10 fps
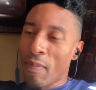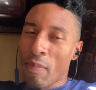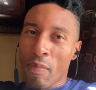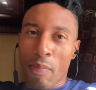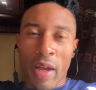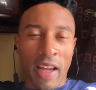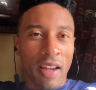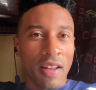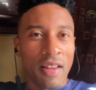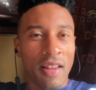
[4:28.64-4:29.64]

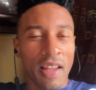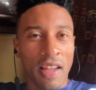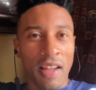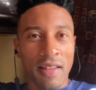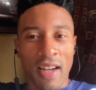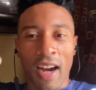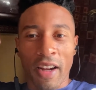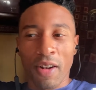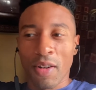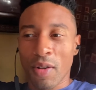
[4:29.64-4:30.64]
make the
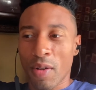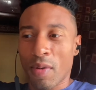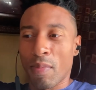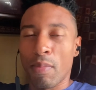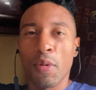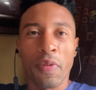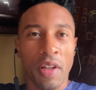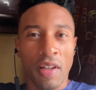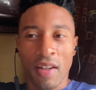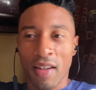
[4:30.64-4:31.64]
entire
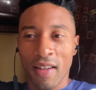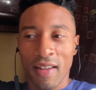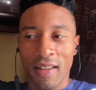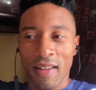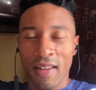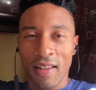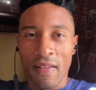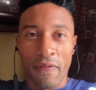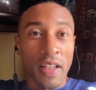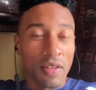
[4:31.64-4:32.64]
movie
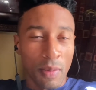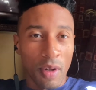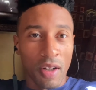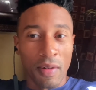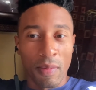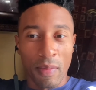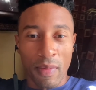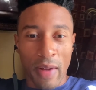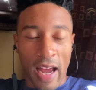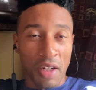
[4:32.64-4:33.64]
feasible,
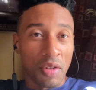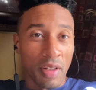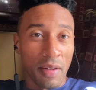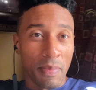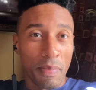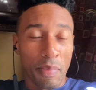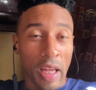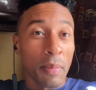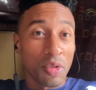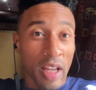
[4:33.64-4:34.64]
actually
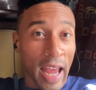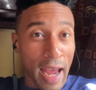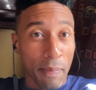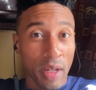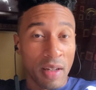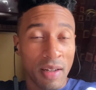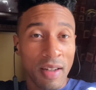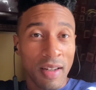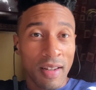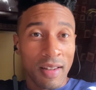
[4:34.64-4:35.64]
be able to happen.
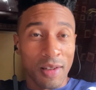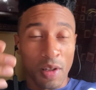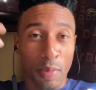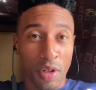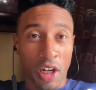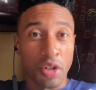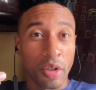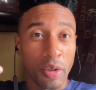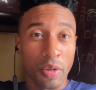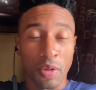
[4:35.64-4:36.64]
They're the
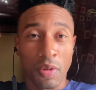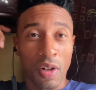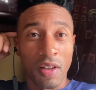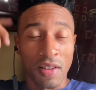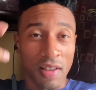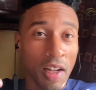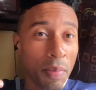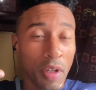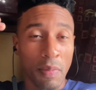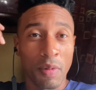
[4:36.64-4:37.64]
production crew, the stunt
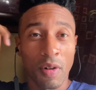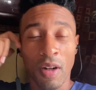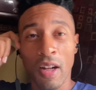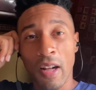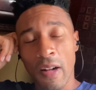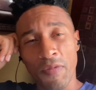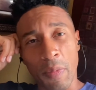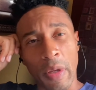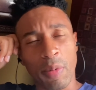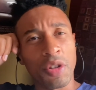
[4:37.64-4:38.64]
people, the
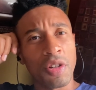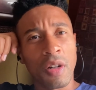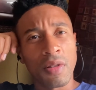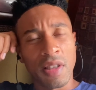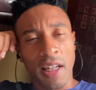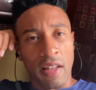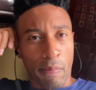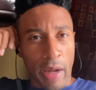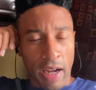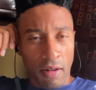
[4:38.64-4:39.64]
people you don't see in the
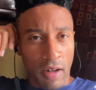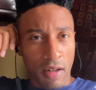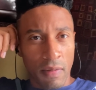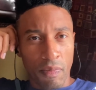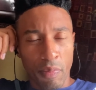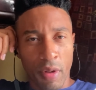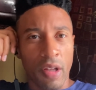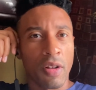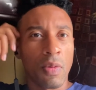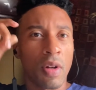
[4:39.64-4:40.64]
background, but
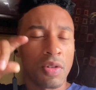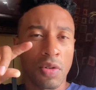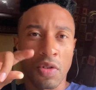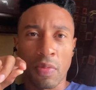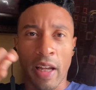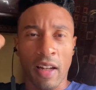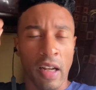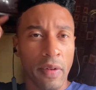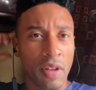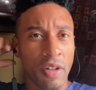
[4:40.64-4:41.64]
they're the ones who's making
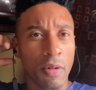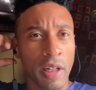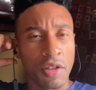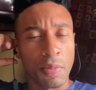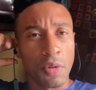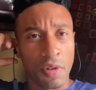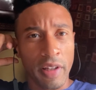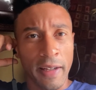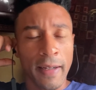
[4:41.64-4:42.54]
everything running smoothly.